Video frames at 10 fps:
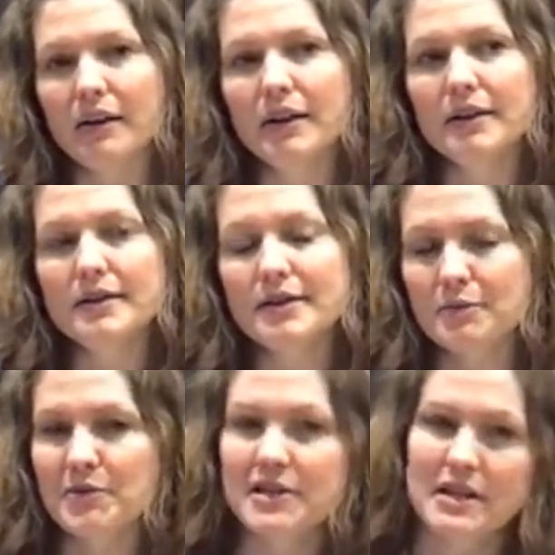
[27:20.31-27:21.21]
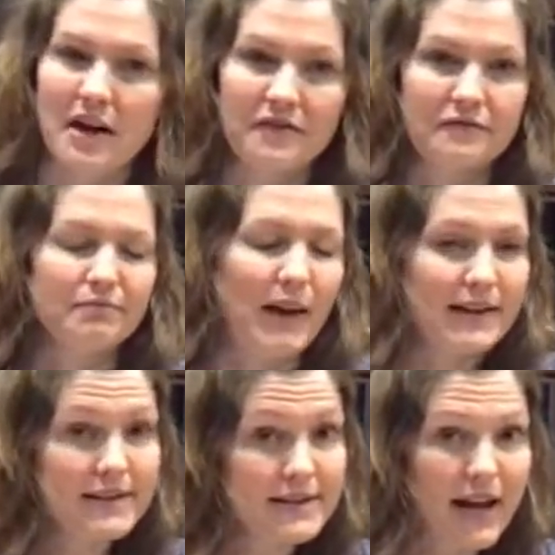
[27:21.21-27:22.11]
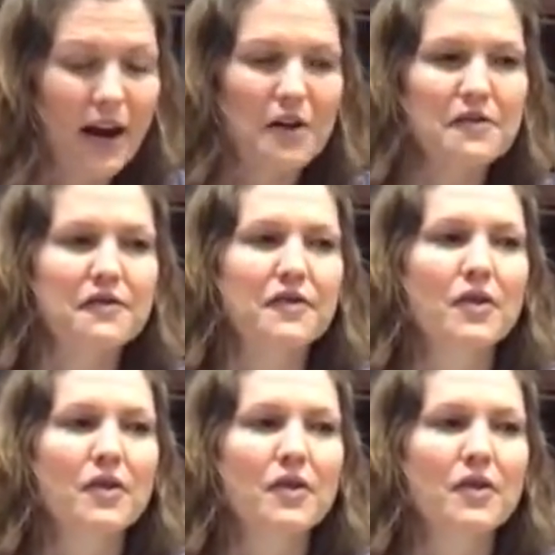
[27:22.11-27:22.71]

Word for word: some stuff myself